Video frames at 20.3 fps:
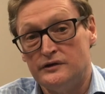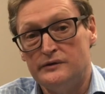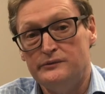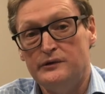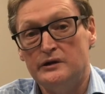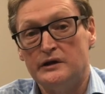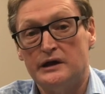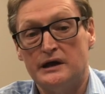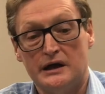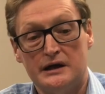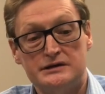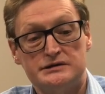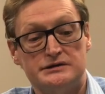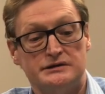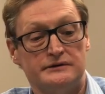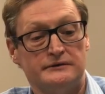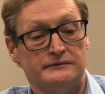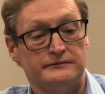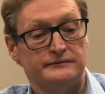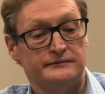
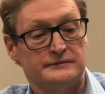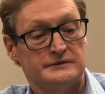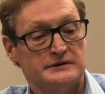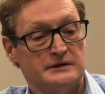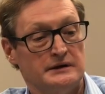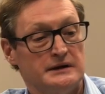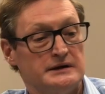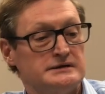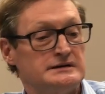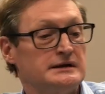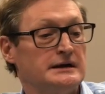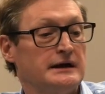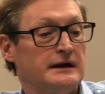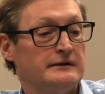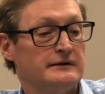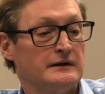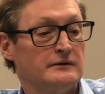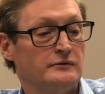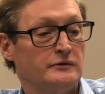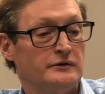communication. So let's see how
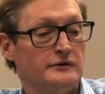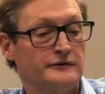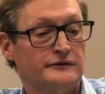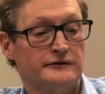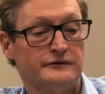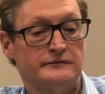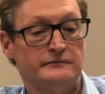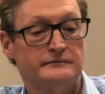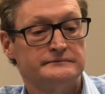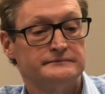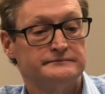that works.